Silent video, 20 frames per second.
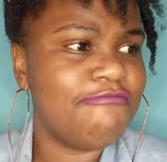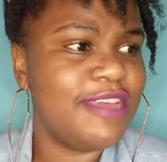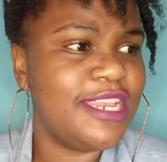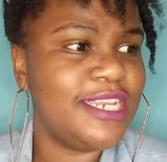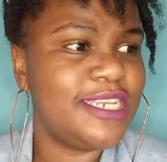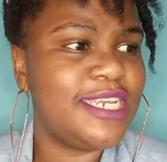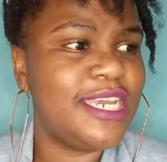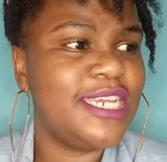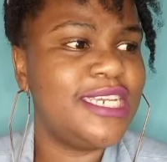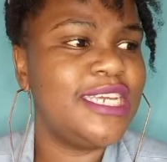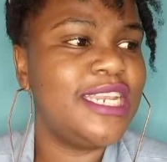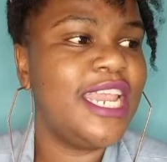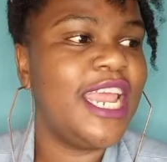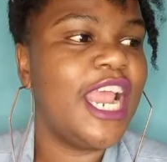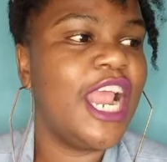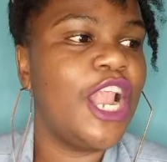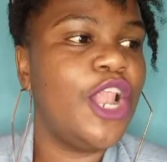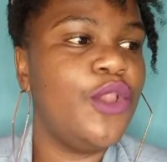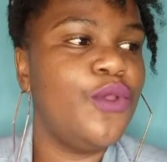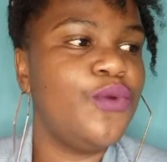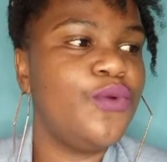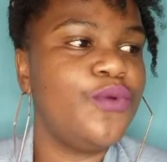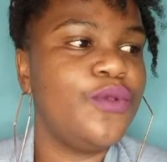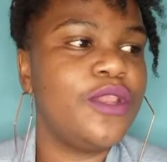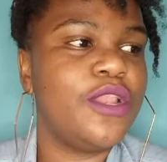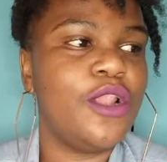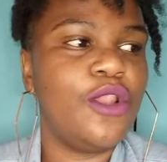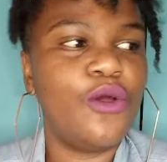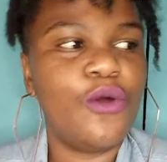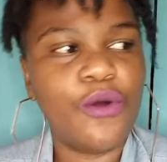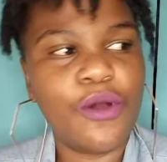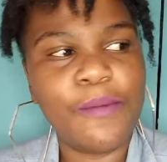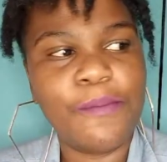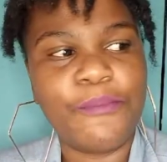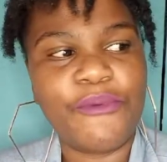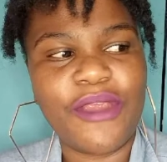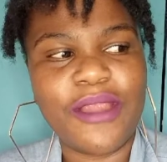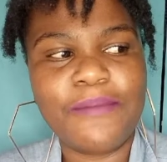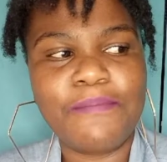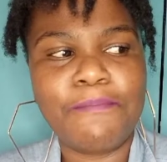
meditation include lower